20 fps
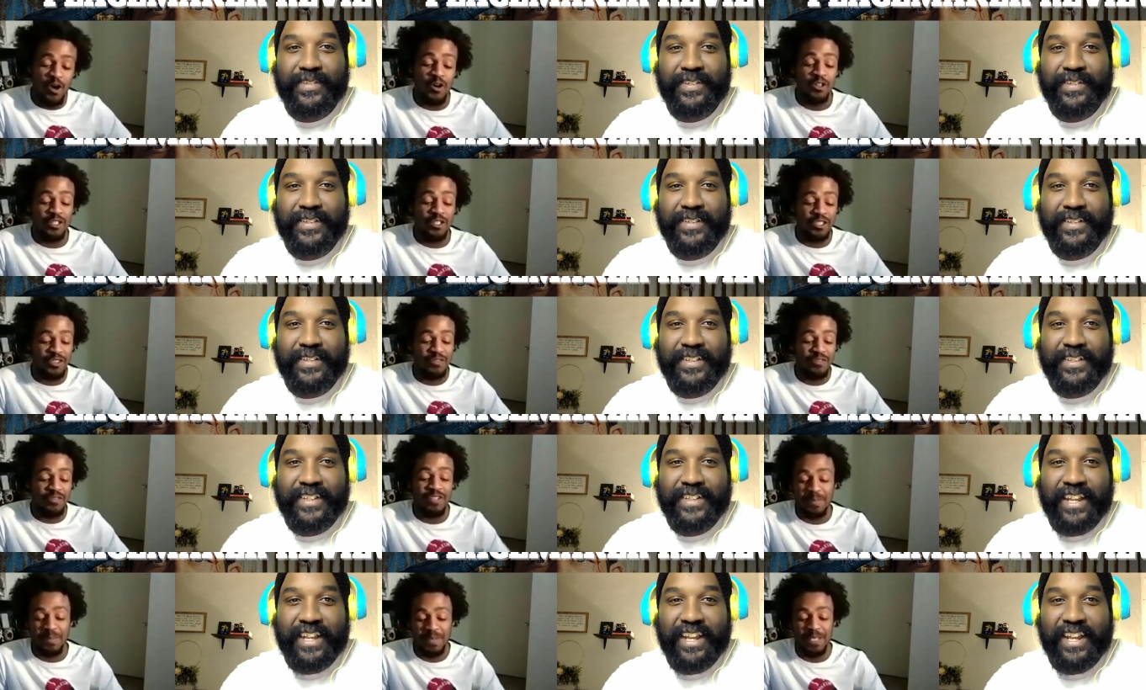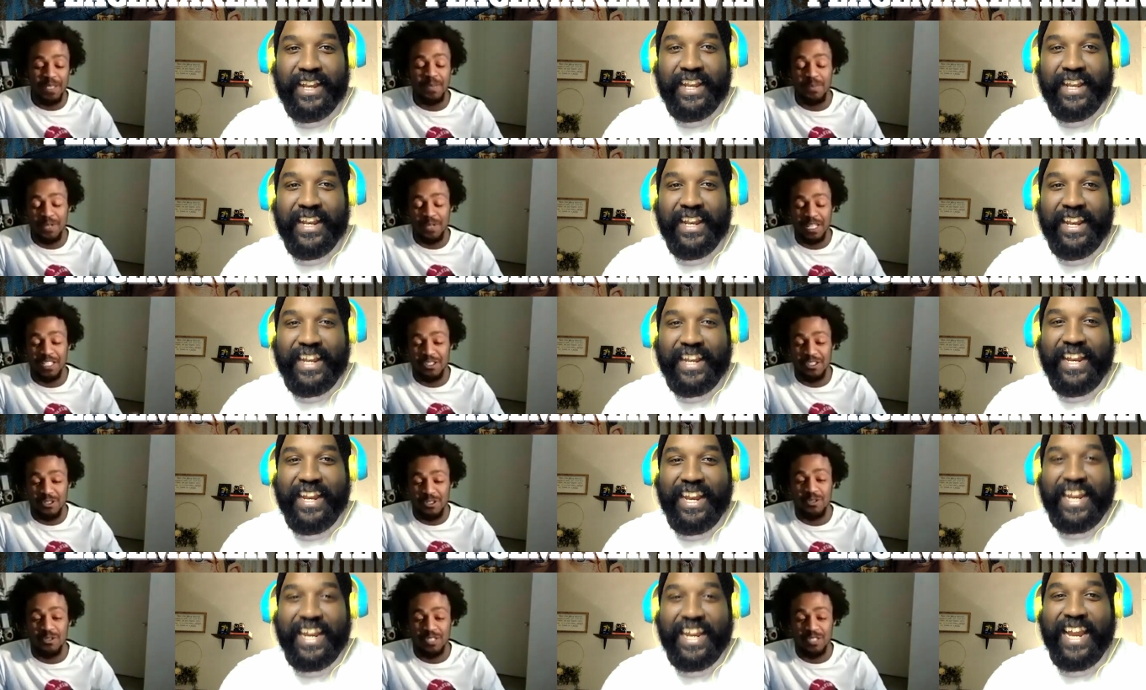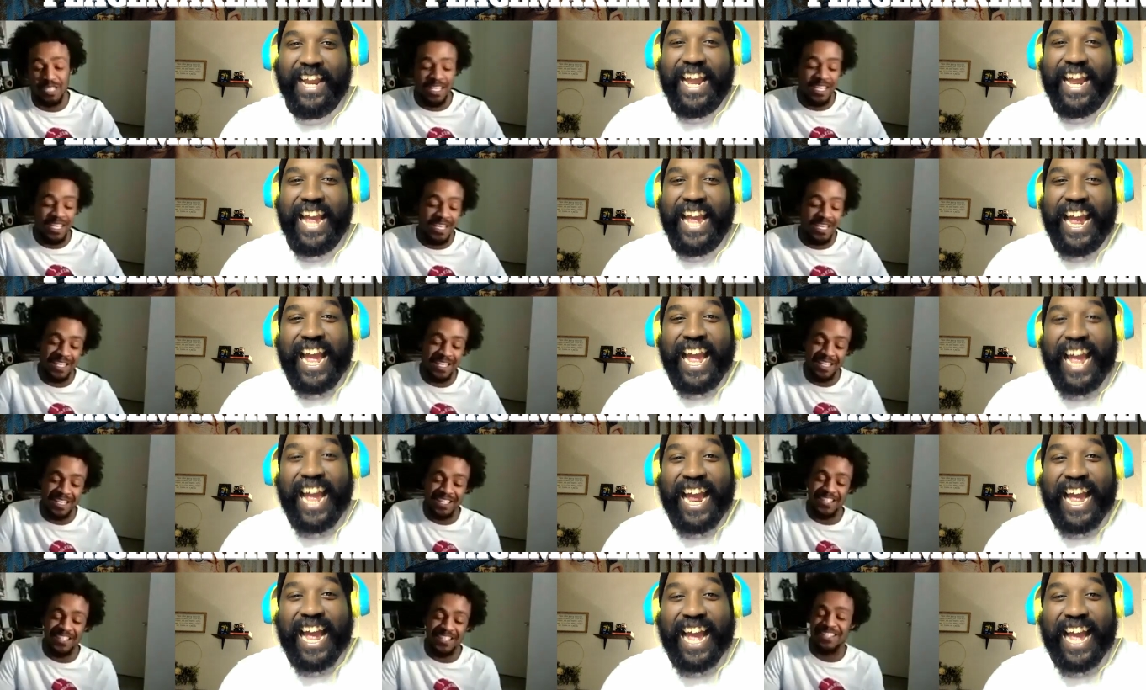Speaker 1: the three people that you said
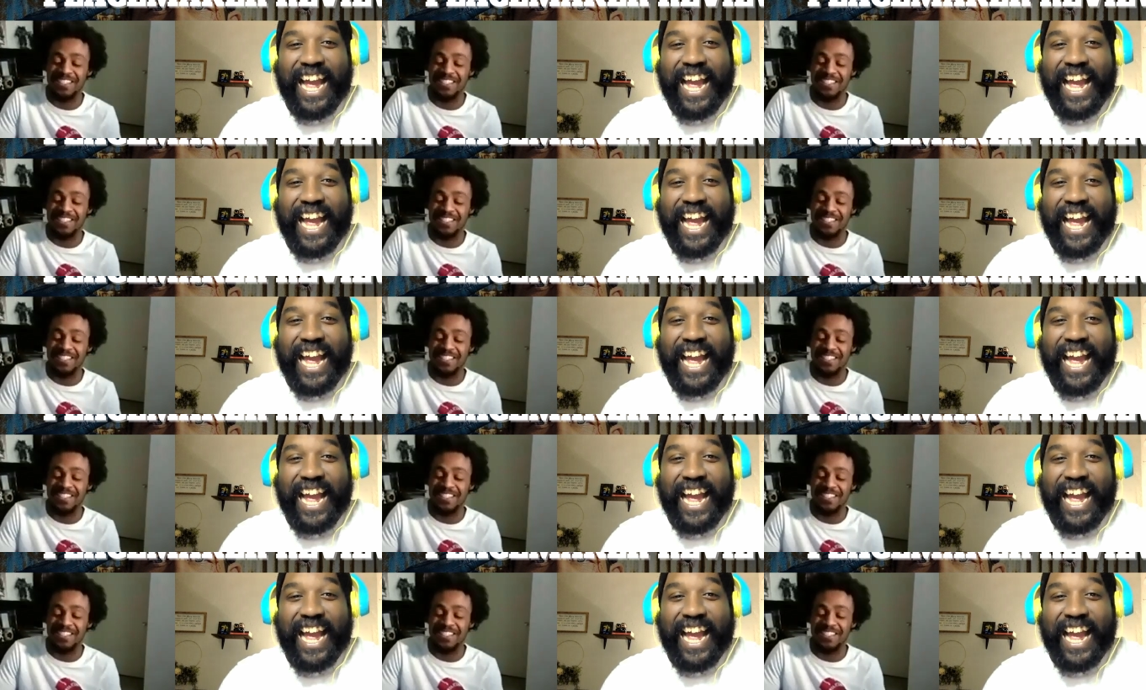because